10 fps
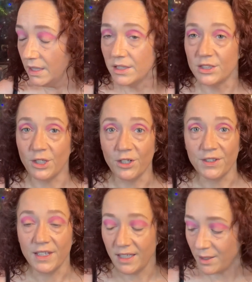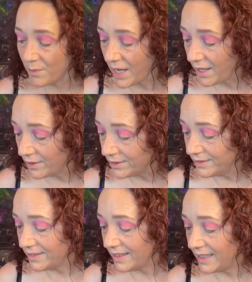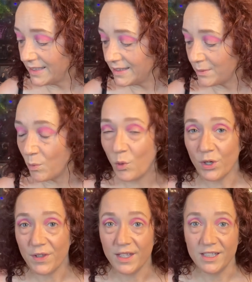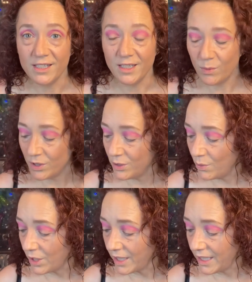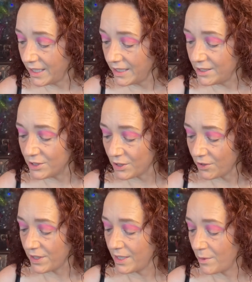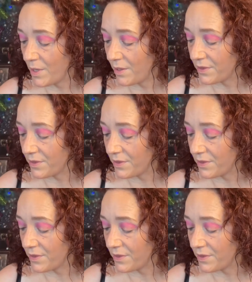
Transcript: you start thinking about things more than you did when you were a kid. You start thinking about